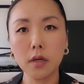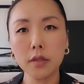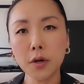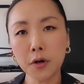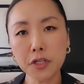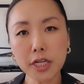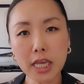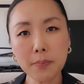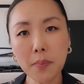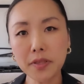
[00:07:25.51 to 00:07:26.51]
The urge to
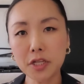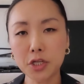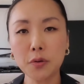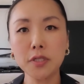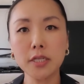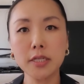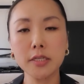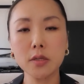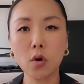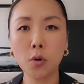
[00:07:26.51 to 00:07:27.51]
keep up with the
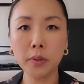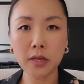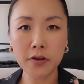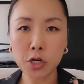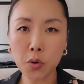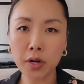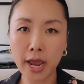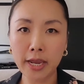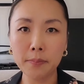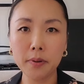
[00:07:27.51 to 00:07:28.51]
Joneses or believe in your own
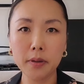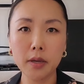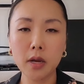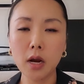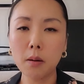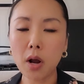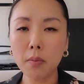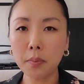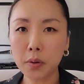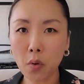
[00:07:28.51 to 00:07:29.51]
hype
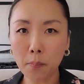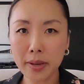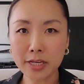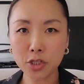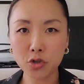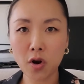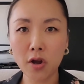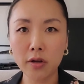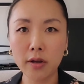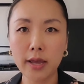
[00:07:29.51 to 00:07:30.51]
probably won't be as
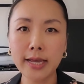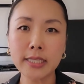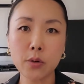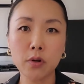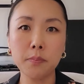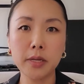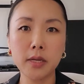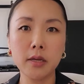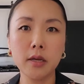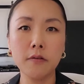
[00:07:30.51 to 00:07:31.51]
strong as they would
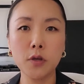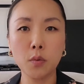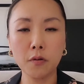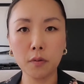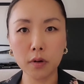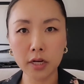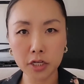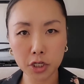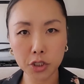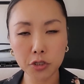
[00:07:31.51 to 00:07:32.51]
be if you were
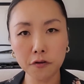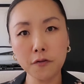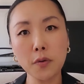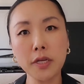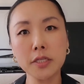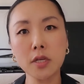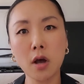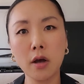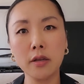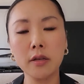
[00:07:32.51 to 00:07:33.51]
conditioned to focus
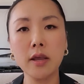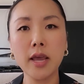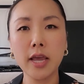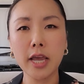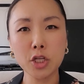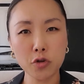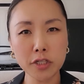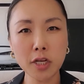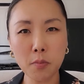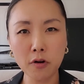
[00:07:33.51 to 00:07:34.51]
on
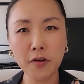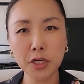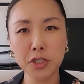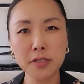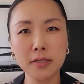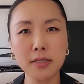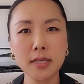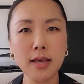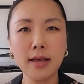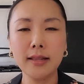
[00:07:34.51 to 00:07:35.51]
extrinsic motivations
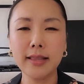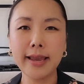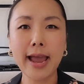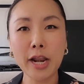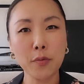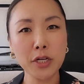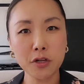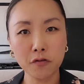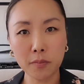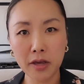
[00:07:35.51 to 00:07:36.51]
like
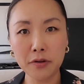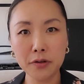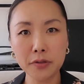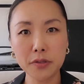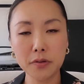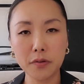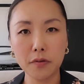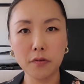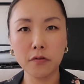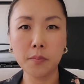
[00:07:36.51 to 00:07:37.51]
adoration from others
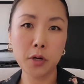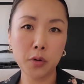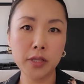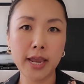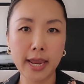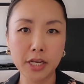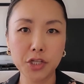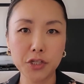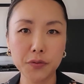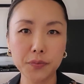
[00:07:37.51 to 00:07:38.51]
from an early
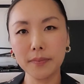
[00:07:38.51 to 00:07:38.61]
age.